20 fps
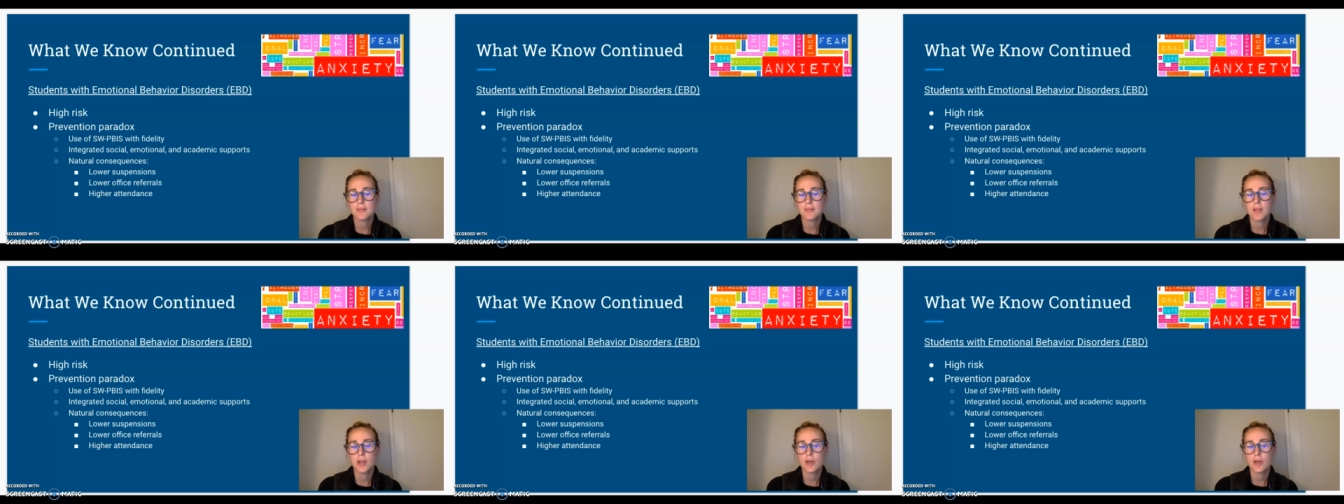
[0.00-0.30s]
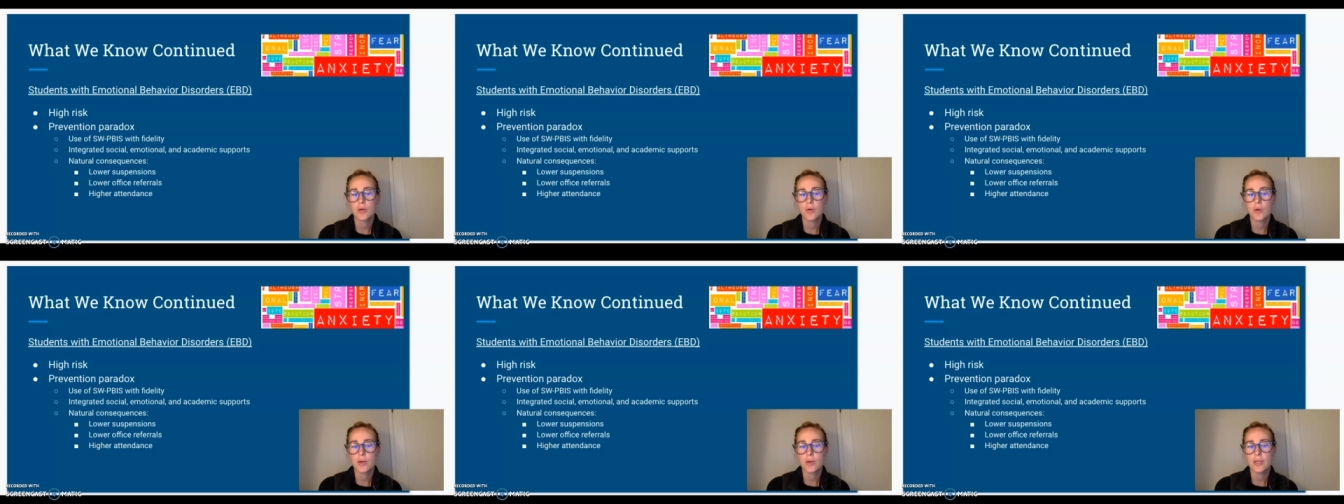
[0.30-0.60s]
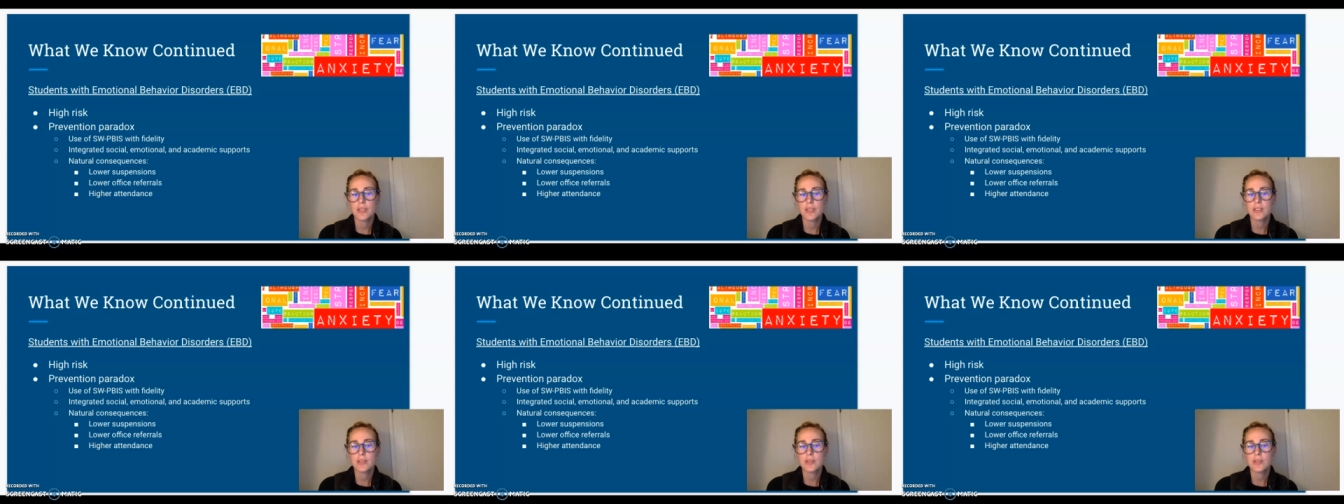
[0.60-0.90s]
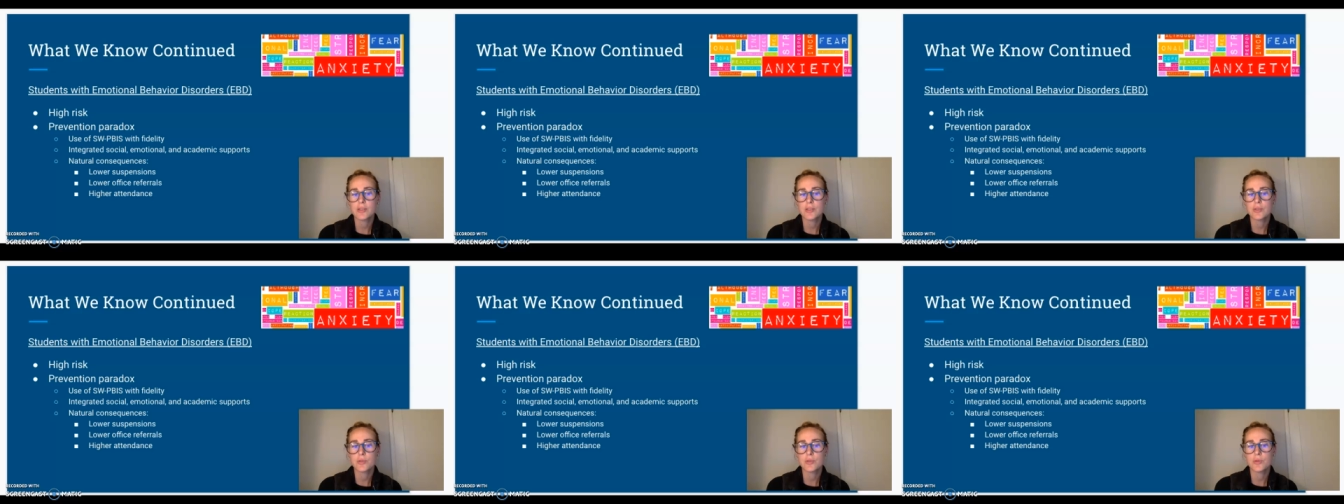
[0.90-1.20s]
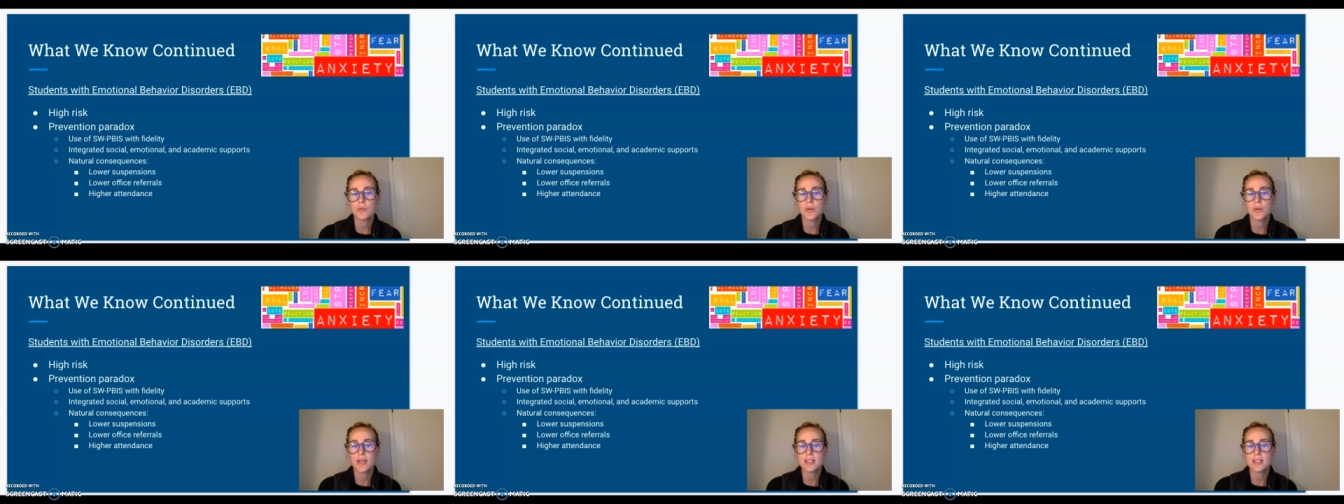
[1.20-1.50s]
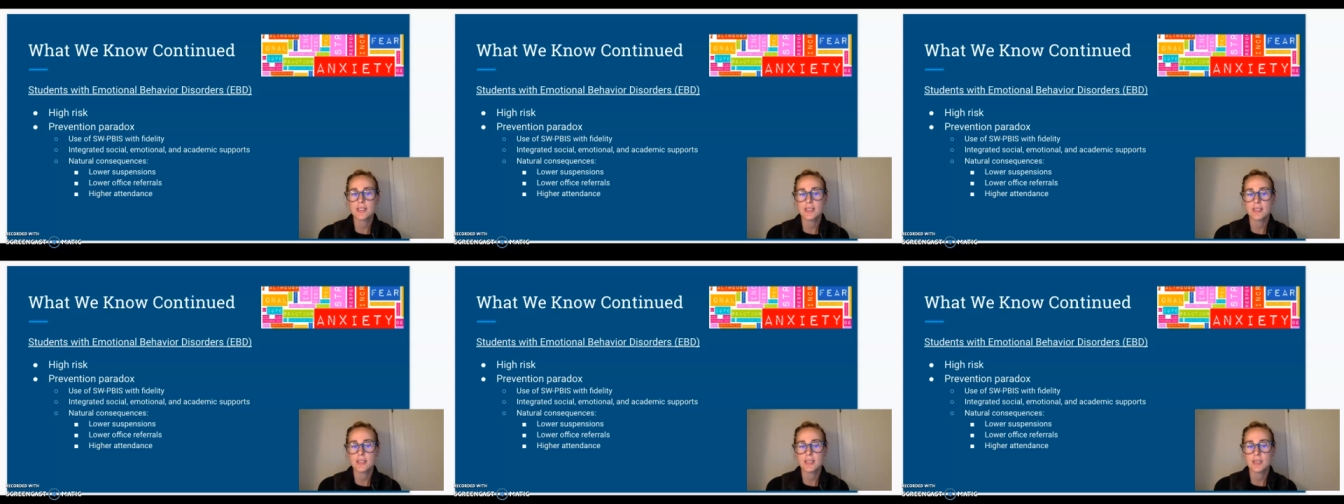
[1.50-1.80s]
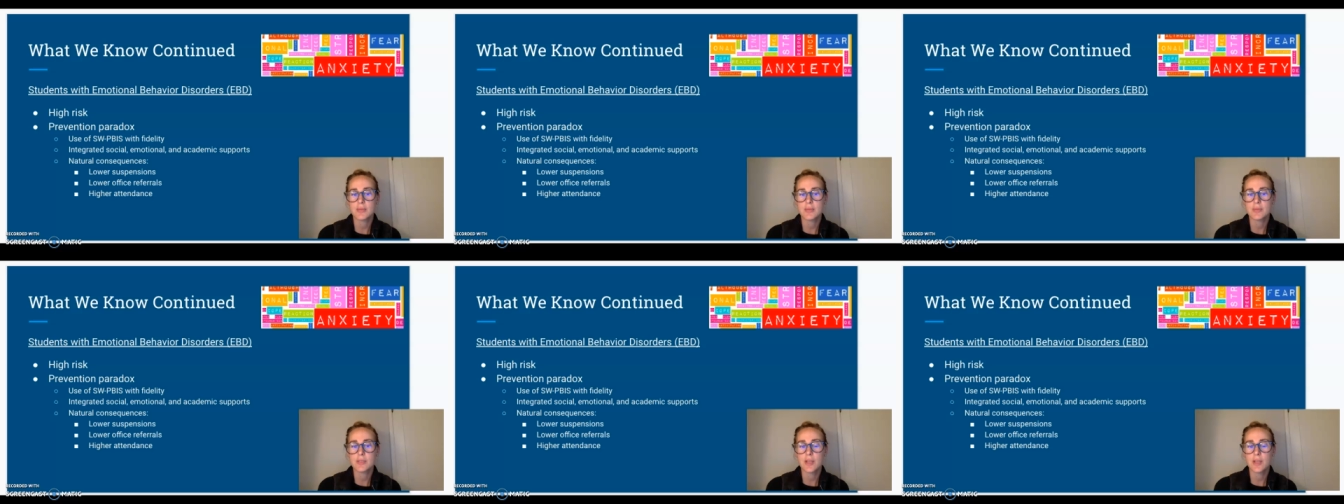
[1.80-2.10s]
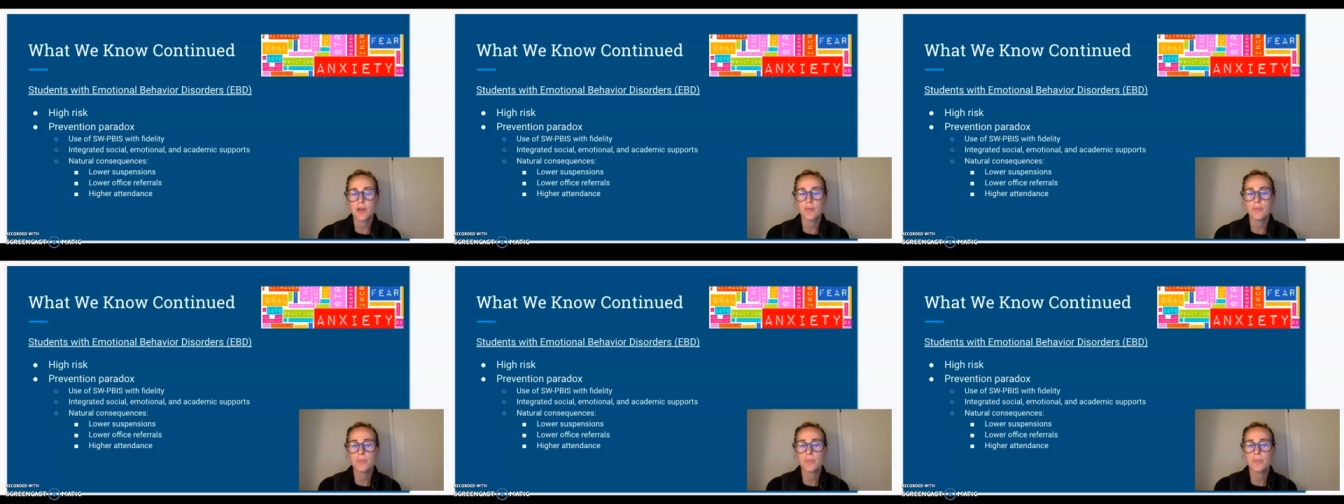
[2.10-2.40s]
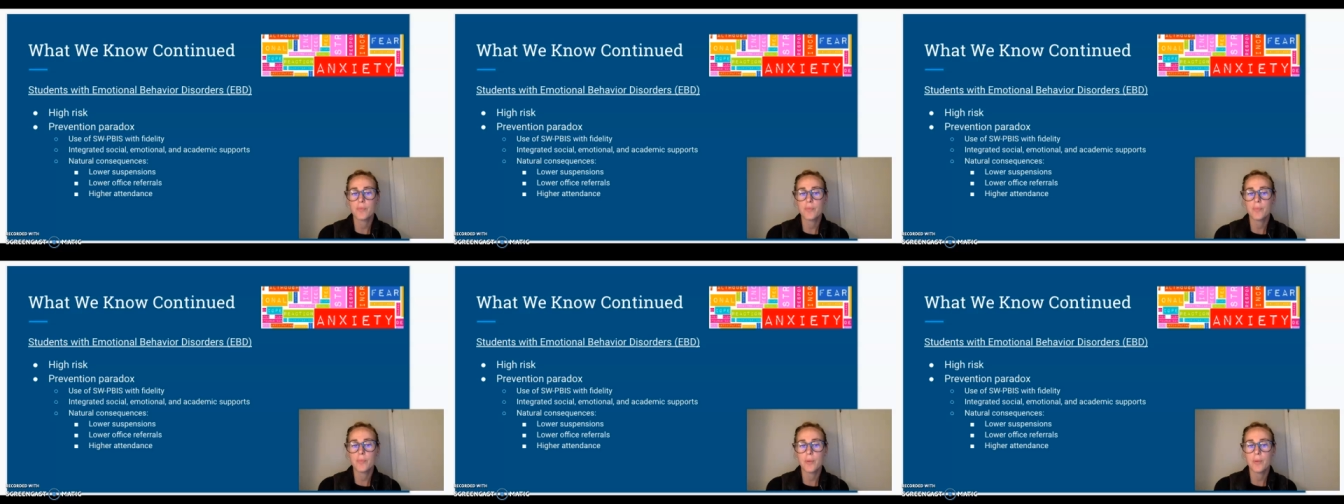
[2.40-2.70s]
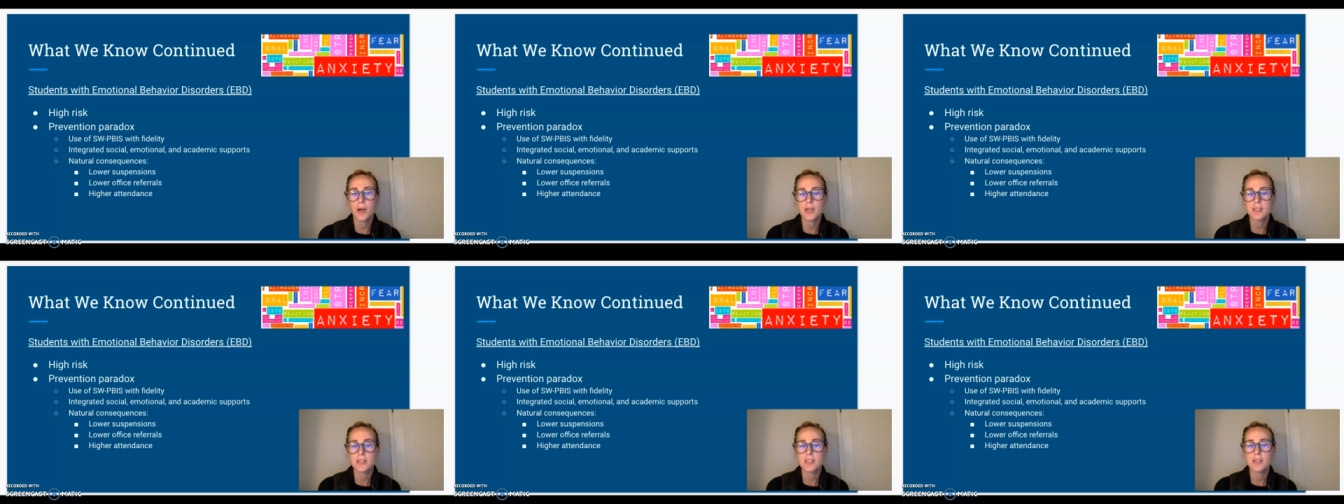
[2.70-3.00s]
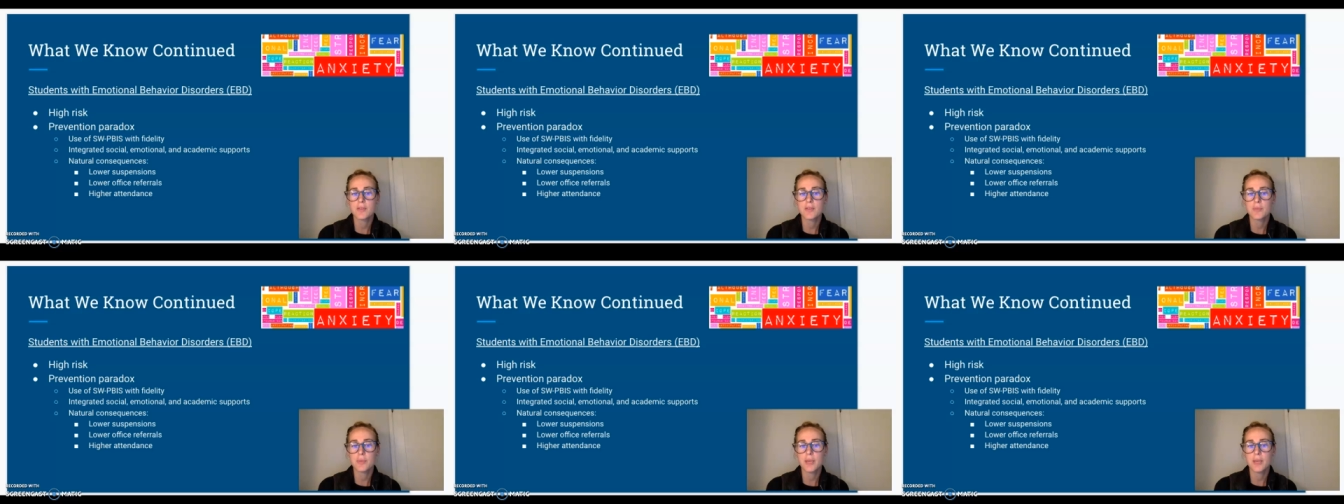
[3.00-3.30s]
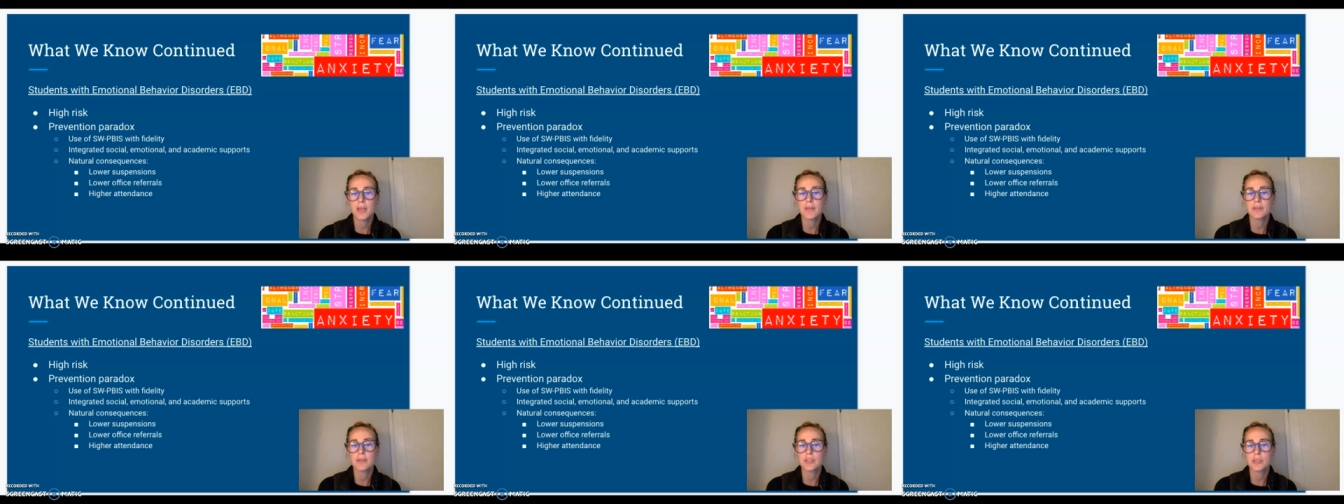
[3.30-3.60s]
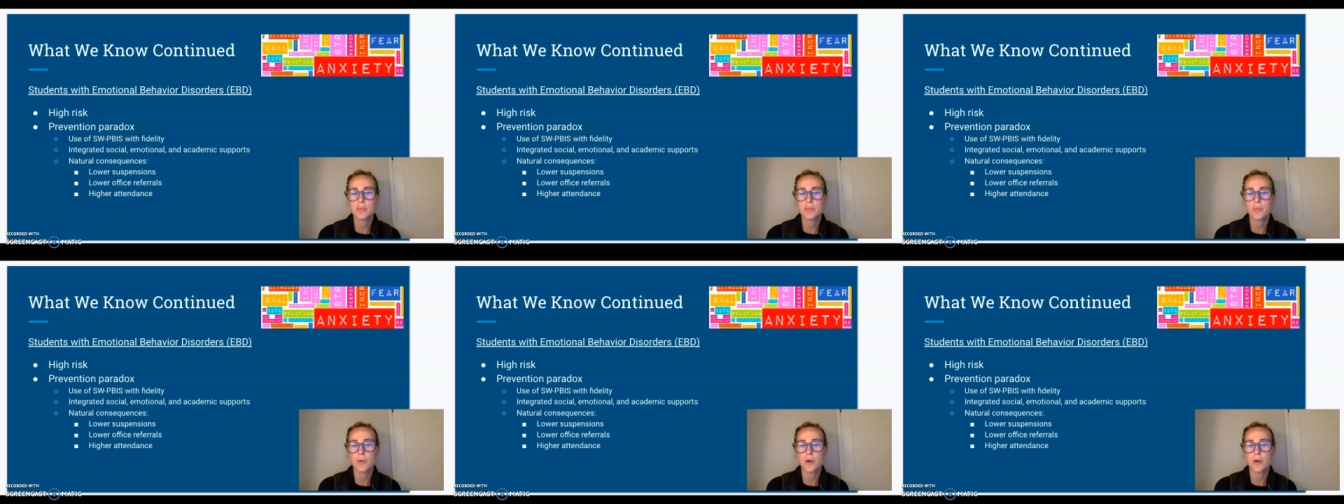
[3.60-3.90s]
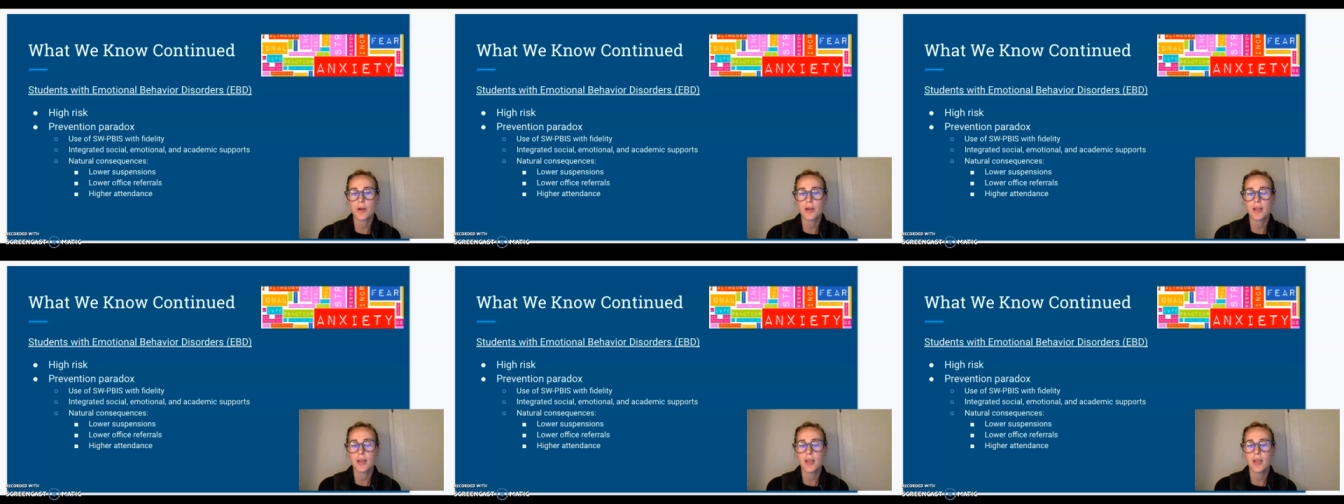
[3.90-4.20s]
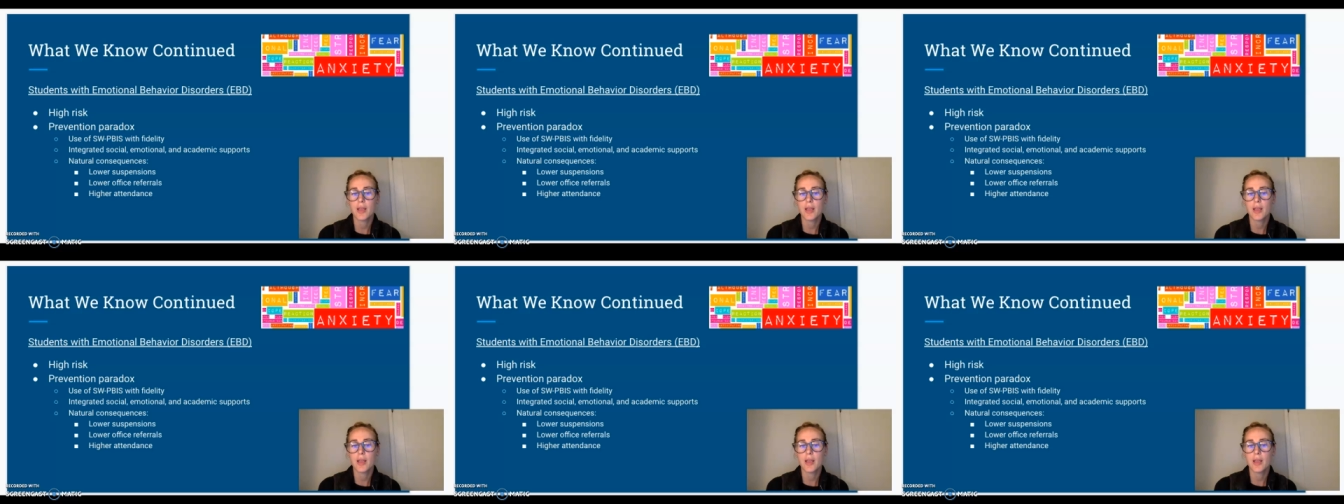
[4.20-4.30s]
According to the school-wide systems of positive behavior support,